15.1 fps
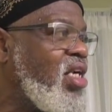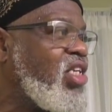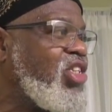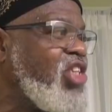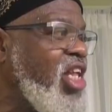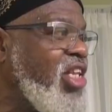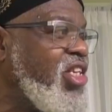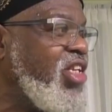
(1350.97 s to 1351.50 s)

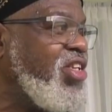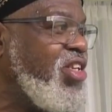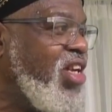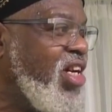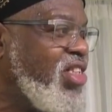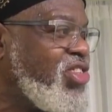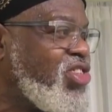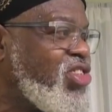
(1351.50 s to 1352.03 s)

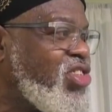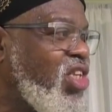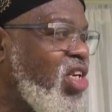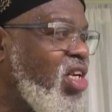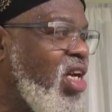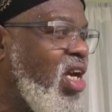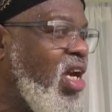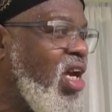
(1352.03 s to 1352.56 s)
Cleanliness
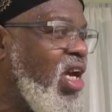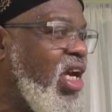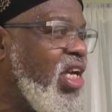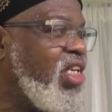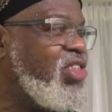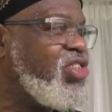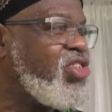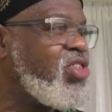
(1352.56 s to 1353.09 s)

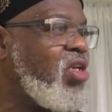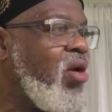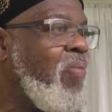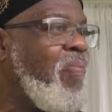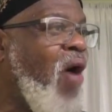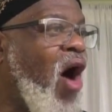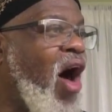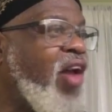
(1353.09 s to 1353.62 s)
is
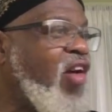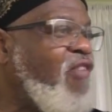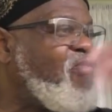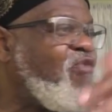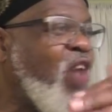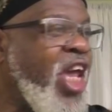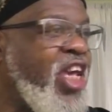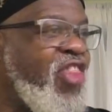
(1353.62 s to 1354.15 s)
part of
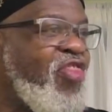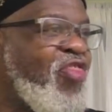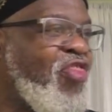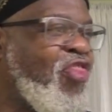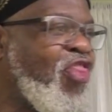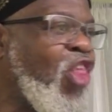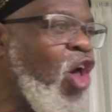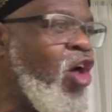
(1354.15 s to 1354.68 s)

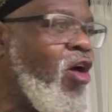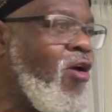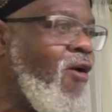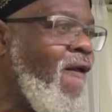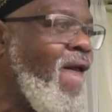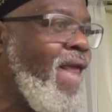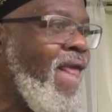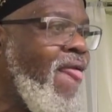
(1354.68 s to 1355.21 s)
faith.
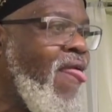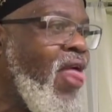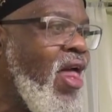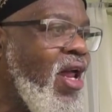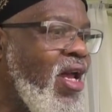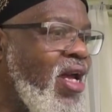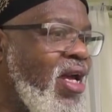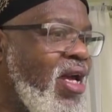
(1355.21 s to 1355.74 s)

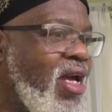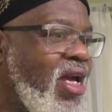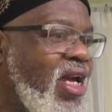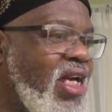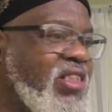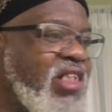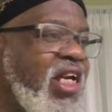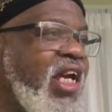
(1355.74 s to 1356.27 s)

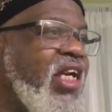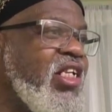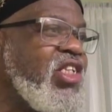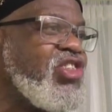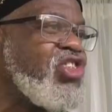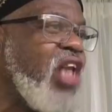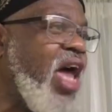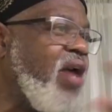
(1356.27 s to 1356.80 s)
In the
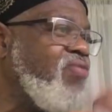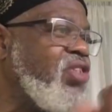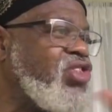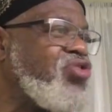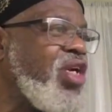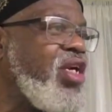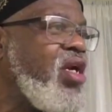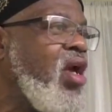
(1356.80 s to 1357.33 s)
English
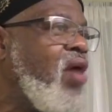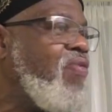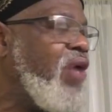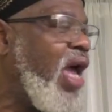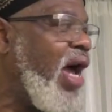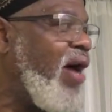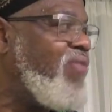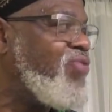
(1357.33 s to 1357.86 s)
language,
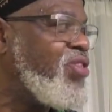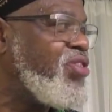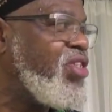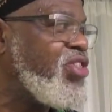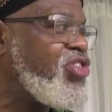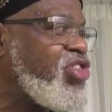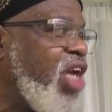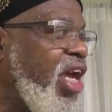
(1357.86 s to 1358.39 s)
we have
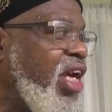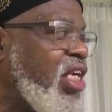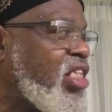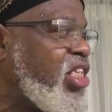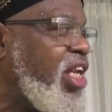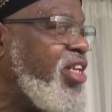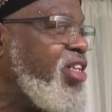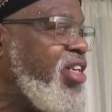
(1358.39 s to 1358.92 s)
just saying
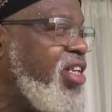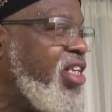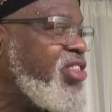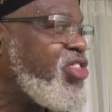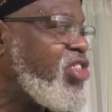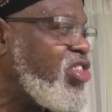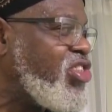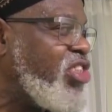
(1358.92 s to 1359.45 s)

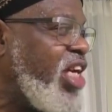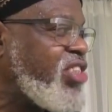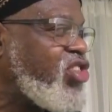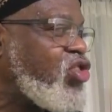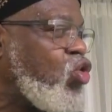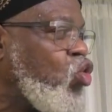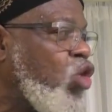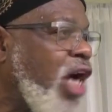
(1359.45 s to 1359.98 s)
cleanliness is
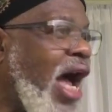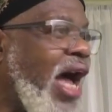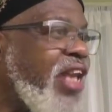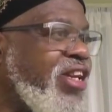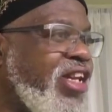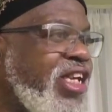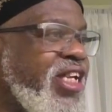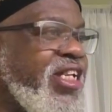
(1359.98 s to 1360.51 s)
next to
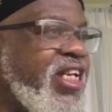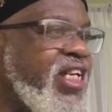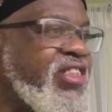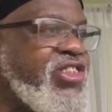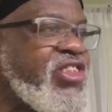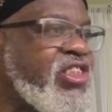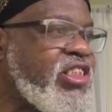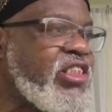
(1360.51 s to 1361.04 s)

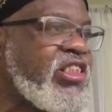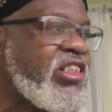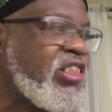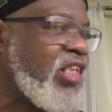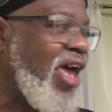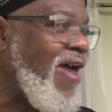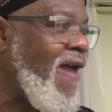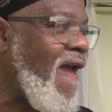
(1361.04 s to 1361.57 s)

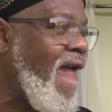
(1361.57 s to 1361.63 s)
godliness.